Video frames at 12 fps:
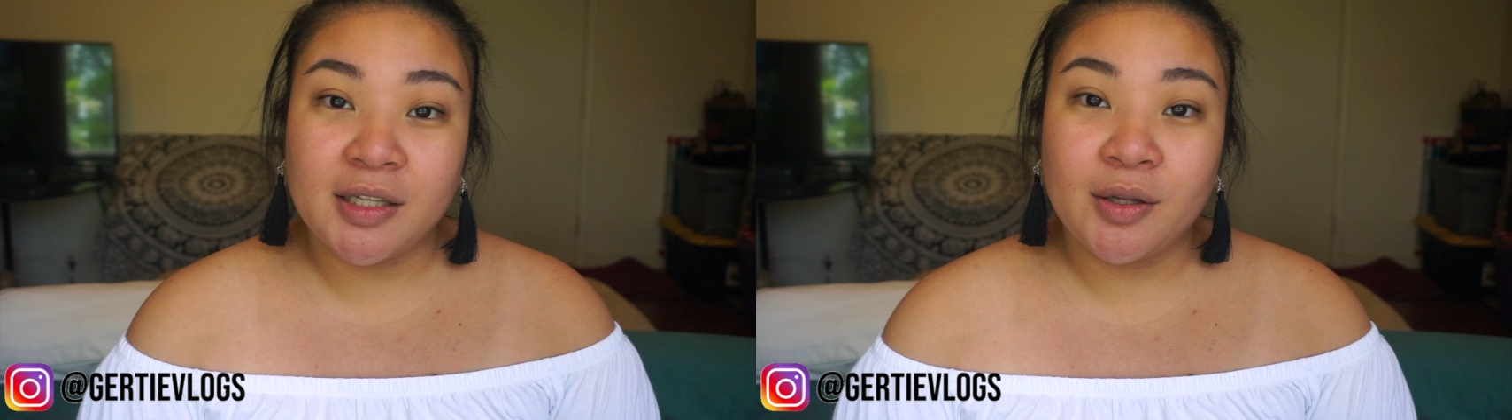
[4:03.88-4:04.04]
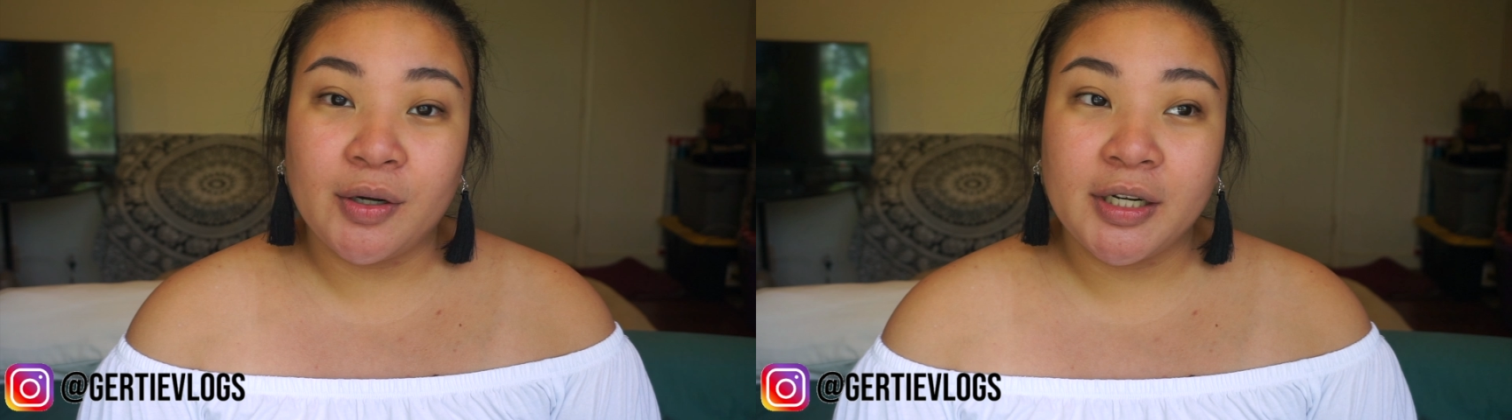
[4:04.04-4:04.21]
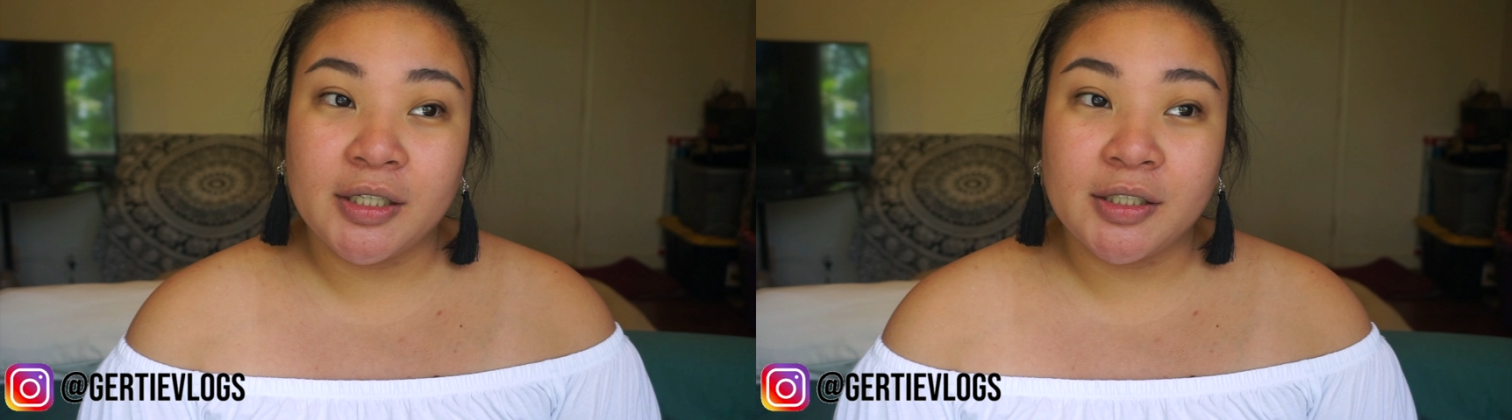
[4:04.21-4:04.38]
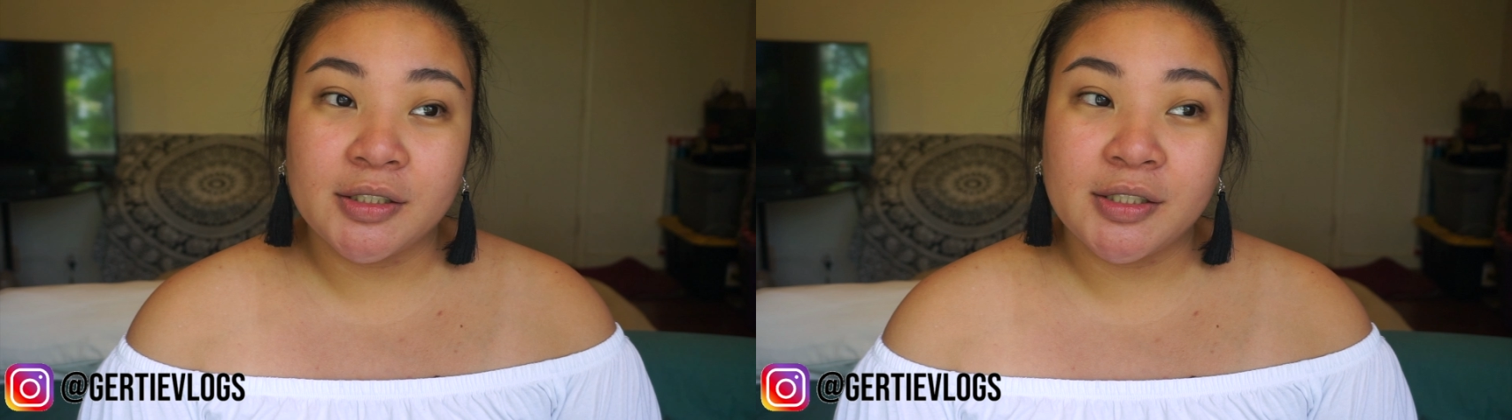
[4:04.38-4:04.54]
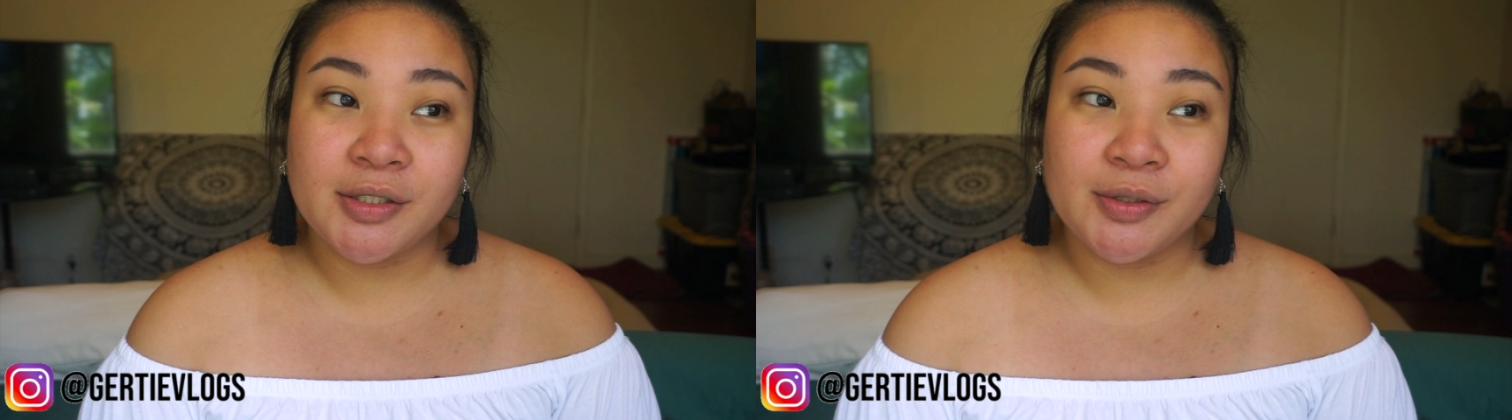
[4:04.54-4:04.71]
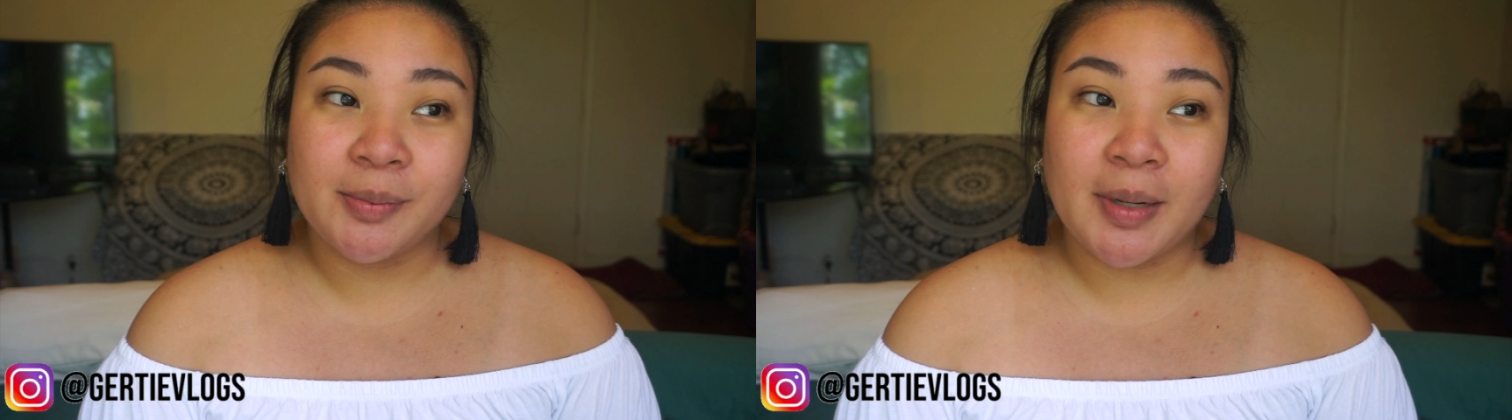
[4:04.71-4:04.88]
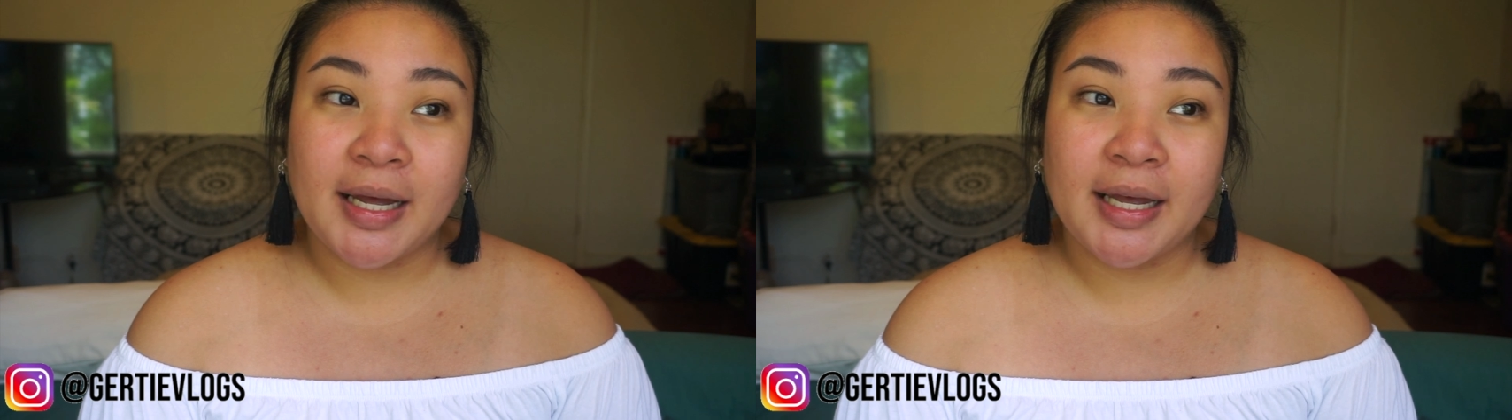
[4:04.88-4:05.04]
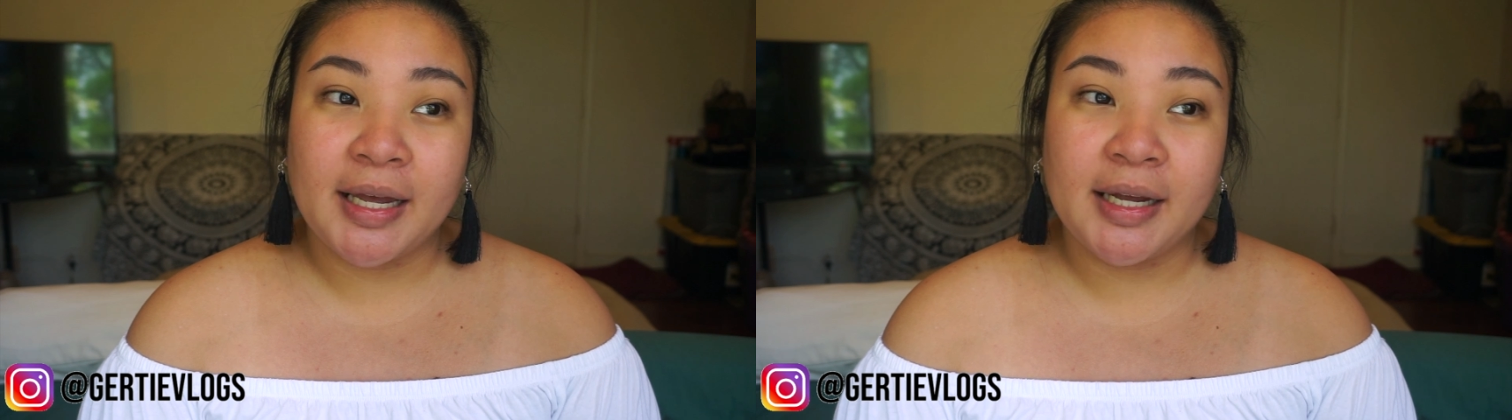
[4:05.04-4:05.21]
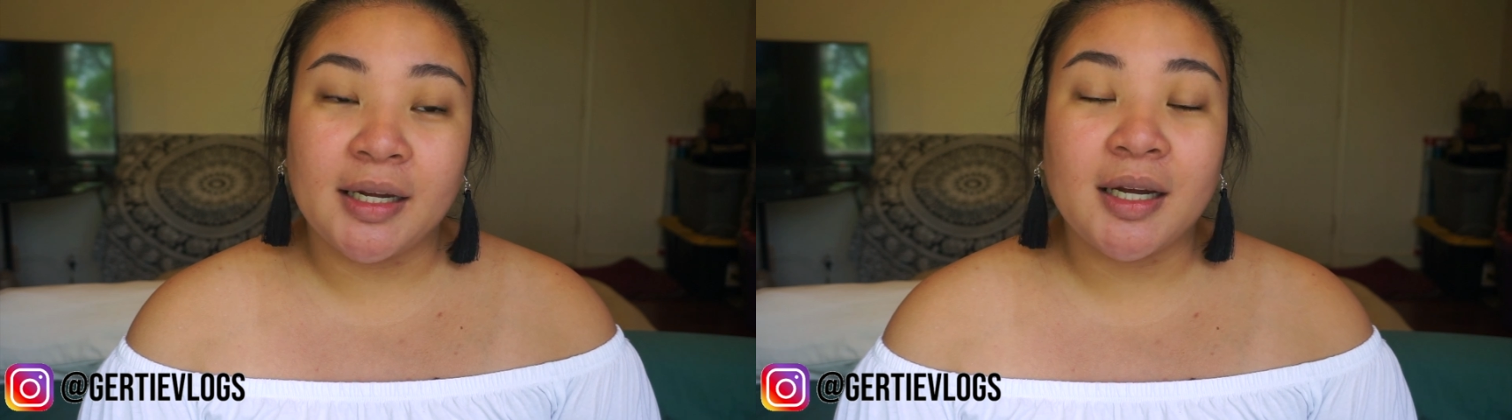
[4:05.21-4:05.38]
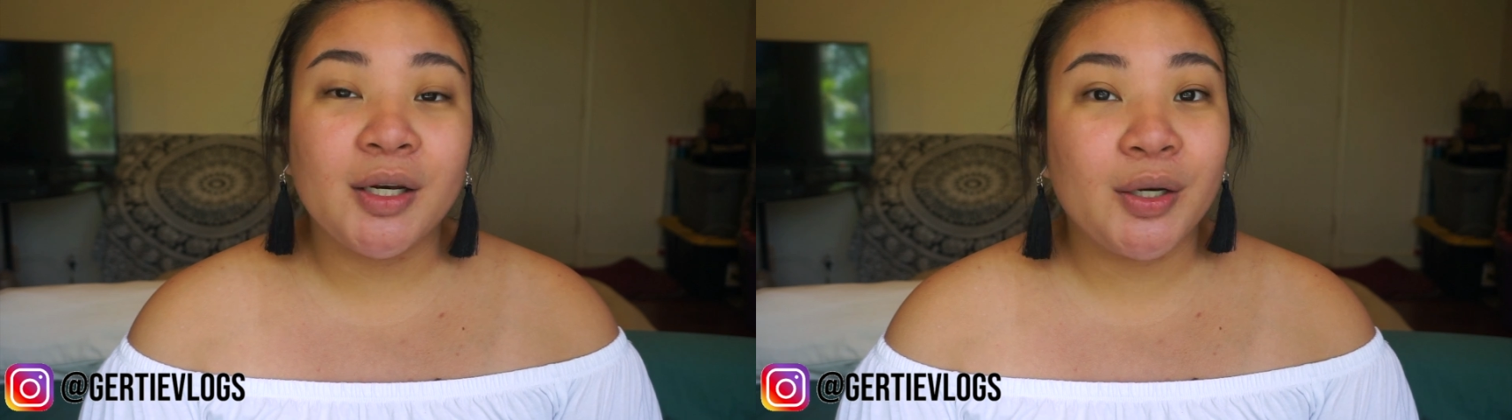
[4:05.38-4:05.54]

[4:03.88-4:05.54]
loyal to my